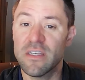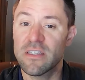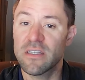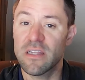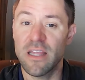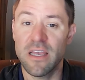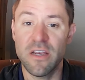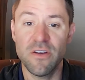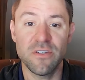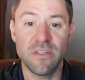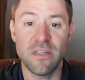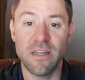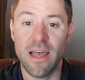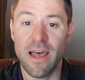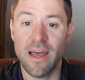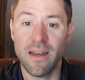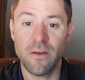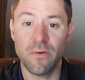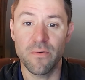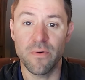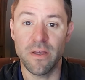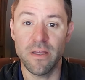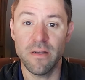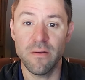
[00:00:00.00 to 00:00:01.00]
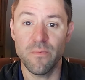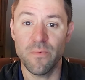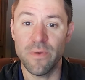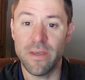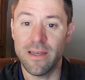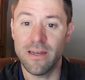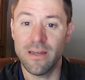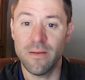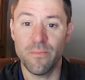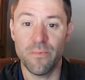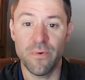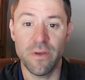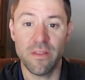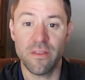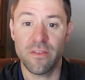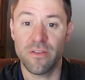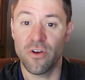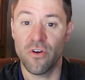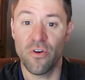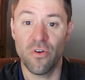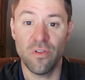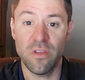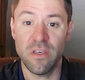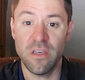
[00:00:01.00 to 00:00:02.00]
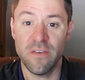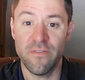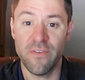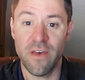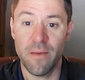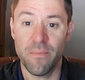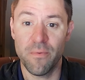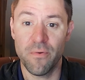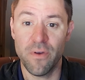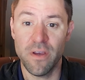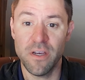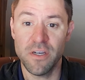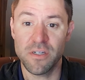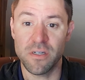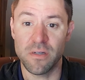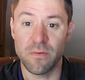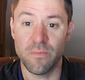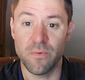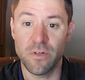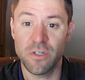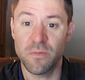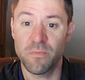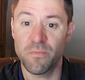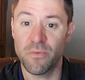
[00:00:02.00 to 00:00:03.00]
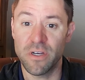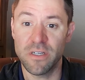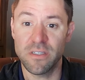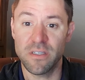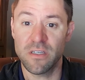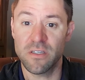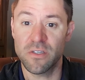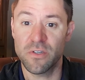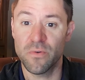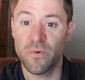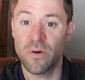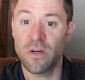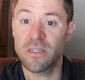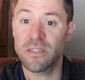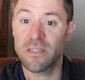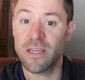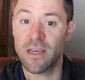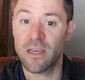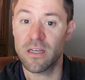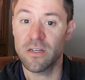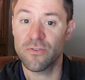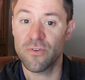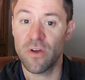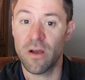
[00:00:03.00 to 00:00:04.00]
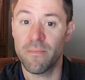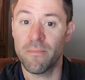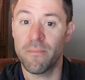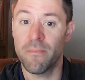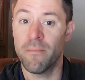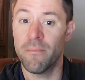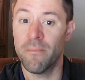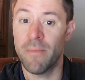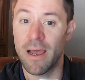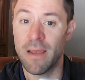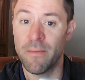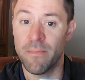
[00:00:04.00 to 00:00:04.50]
If this layer is inadequate, we end up with early evaporation, which brings us to our second drop,